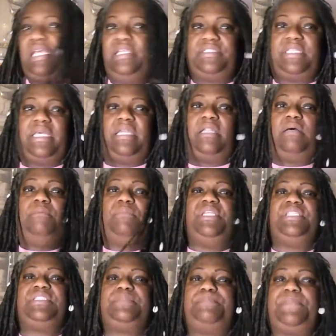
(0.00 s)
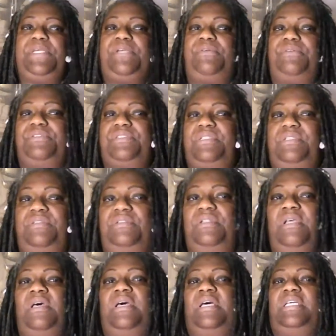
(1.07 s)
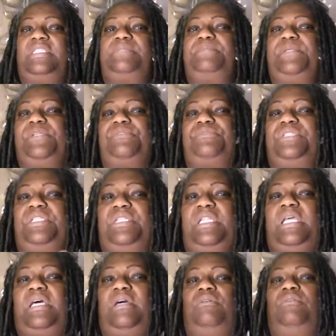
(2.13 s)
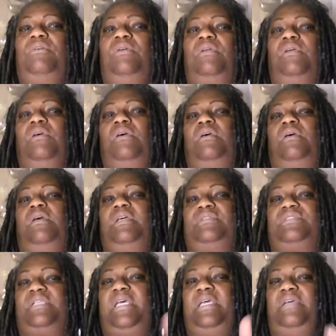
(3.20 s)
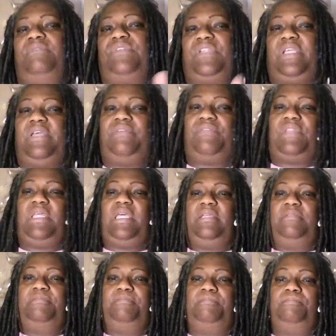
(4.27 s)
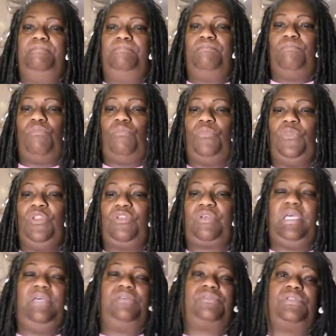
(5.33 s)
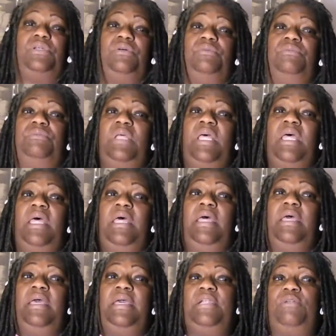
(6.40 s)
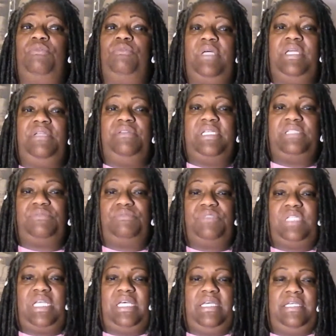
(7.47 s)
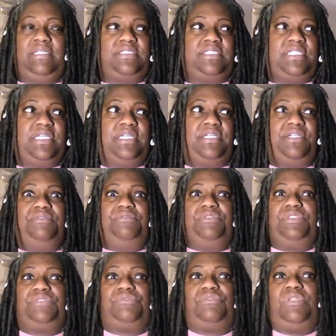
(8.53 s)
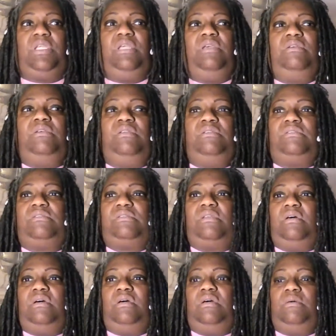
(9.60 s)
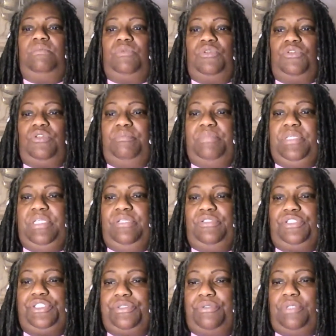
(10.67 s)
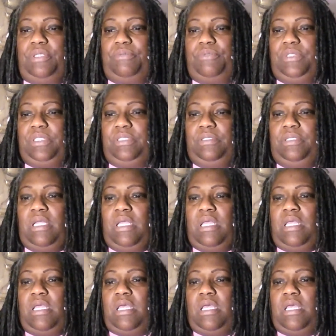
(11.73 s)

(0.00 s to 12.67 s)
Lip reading: things that I'm experiencing now as an everyday thing. Okay, so anyway, that's what I had to tell you. This one here is going to be a short one,